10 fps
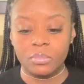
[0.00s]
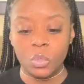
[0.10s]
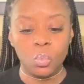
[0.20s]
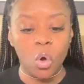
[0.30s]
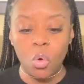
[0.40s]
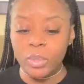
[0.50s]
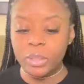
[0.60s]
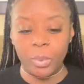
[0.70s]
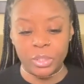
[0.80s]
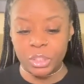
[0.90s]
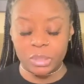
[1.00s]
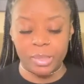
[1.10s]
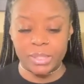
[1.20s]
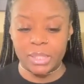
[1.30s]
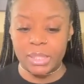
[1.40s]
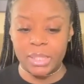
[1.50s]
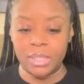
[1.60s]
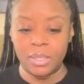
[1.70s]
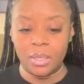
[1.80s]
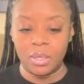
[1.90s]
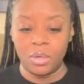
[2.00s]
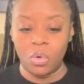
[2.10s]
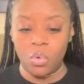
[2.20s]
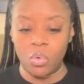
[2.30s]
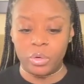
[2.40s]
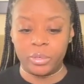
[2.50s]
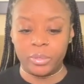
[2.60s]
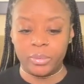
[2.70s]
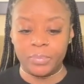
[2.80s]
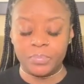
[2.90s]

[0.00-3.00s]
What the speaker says: Roll with the punches, basically, or